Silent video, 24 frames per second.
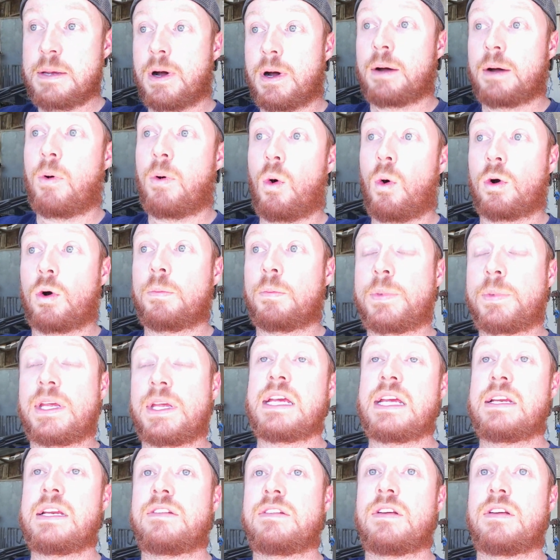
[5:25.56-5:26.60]
up or
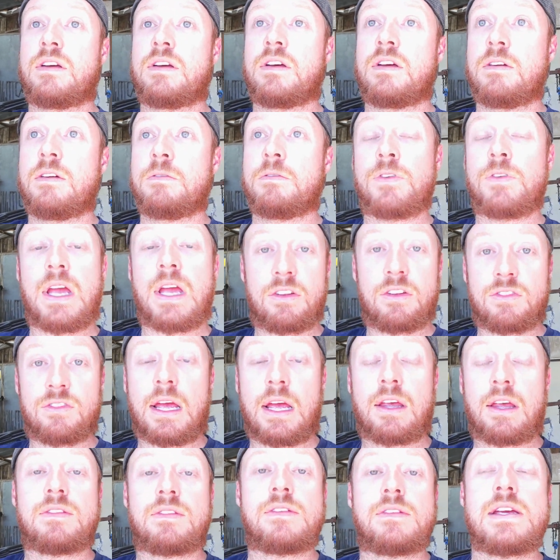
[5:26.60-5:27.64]
beat Fiesta
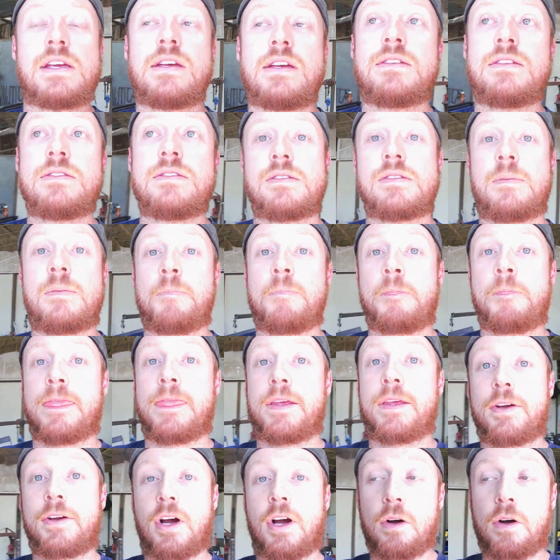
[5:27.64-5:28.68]
STs,
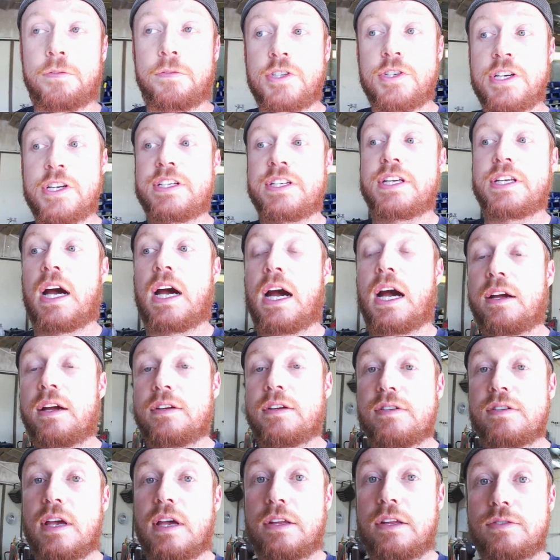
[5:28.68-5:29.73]
Golf
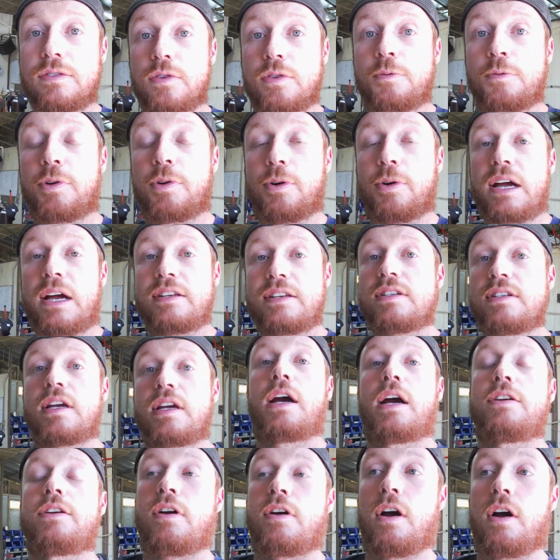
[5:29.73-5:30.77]
GTIs, and Subaru
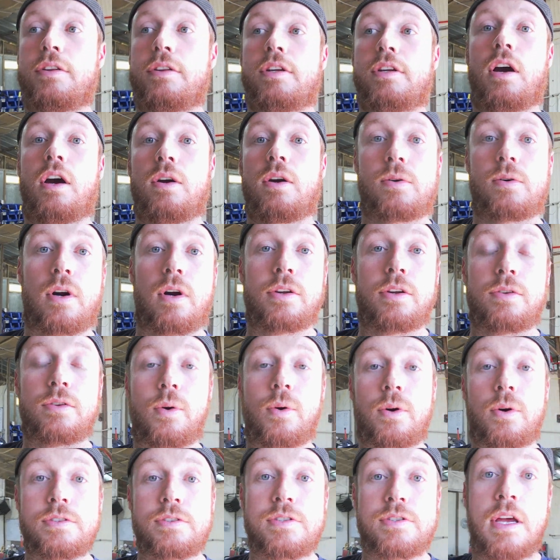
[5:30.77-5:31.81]
STIs on the autocross
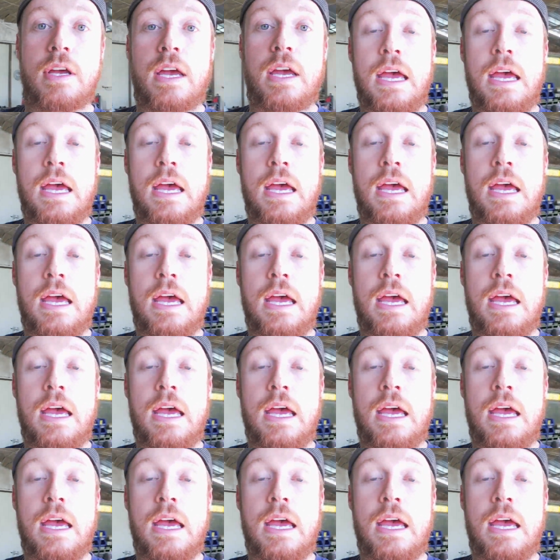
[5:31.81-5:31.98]
course.